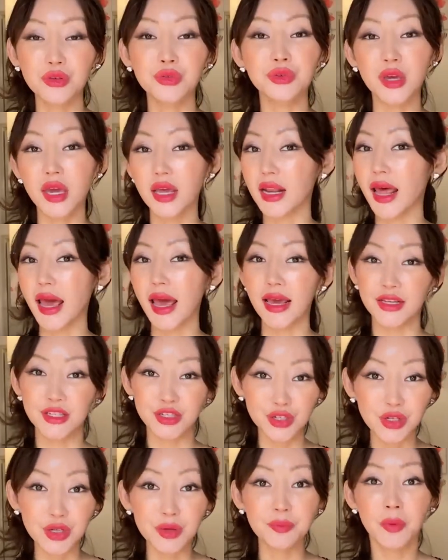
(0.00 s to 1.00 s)
you get
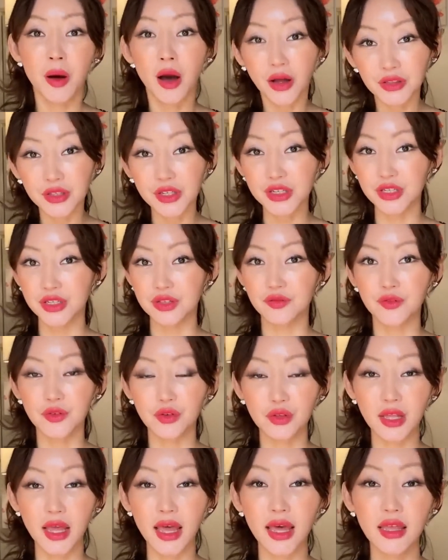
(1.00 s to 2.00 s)
actually punished
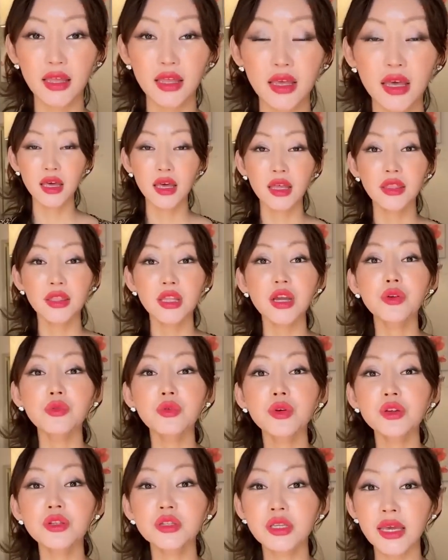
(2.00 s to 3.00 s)
for that. There
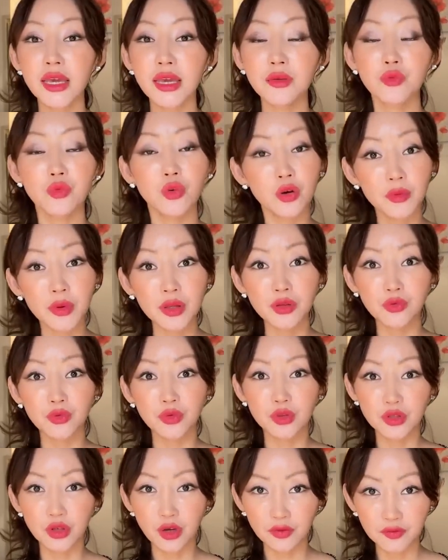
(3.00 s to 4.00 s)
was a woman who
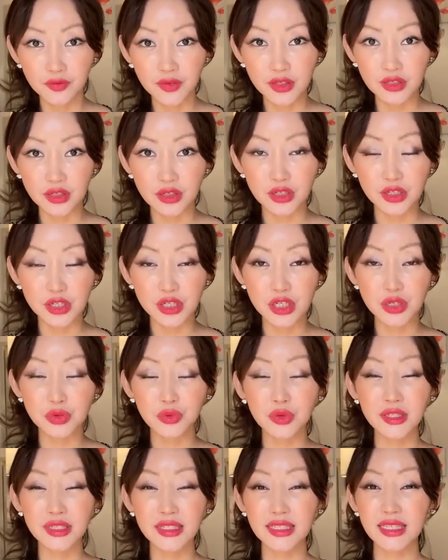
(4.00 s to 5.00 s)
was an officer.
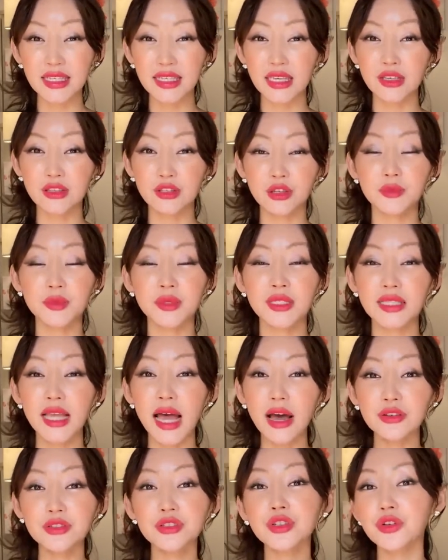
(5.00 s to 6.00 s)
She was singing some
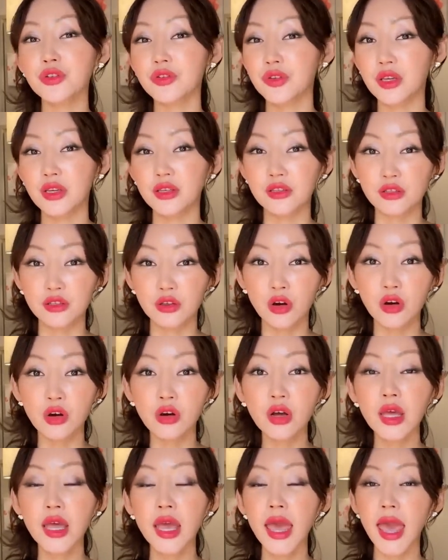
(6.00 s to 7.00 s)
South Korean
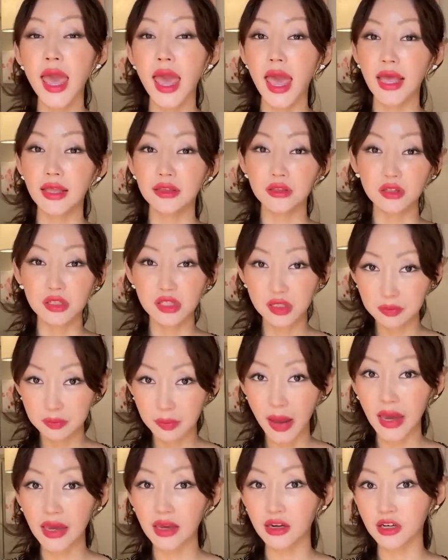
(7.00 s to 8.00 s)
song and a
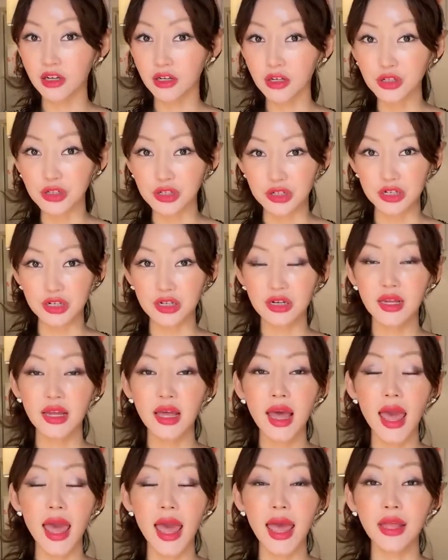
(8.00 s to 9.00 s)
spy heard her
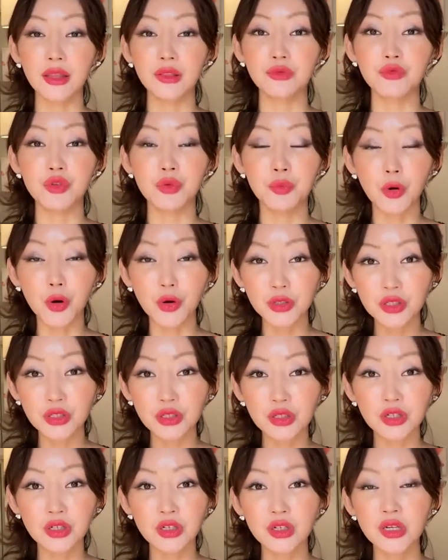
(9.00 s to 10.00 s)
and
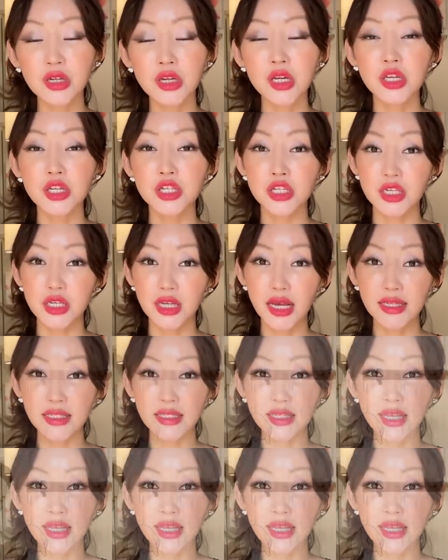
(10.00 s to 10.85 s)
reported her. She got